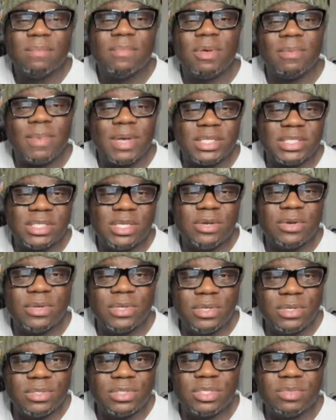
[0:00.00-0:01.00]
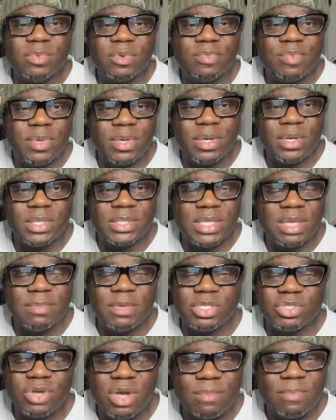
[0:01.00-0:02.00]
But my sneaker YouTuber peers, they've
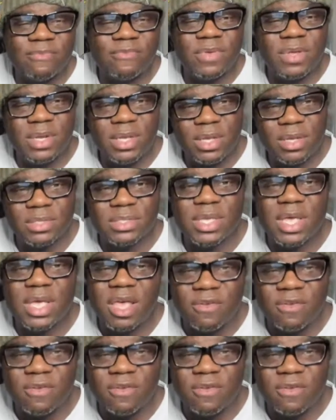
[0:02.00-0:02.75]
been dropping videos